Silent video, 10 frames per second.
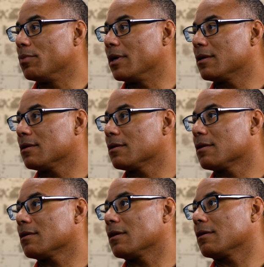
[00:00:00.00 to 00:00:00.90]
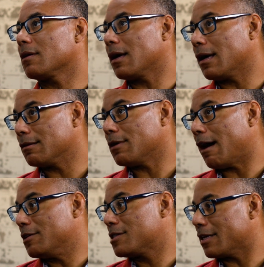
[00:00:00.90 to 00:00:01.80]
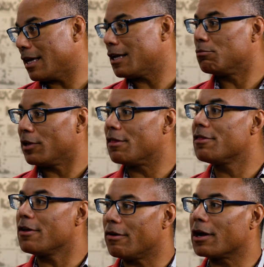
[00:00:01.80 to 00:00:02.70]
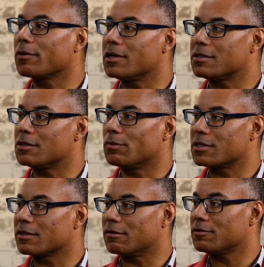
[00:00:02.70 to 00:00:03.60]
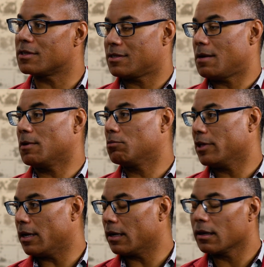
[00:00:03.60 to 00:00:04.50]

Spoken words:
but obviously any blood thinner increases the risk of systemic bleeding.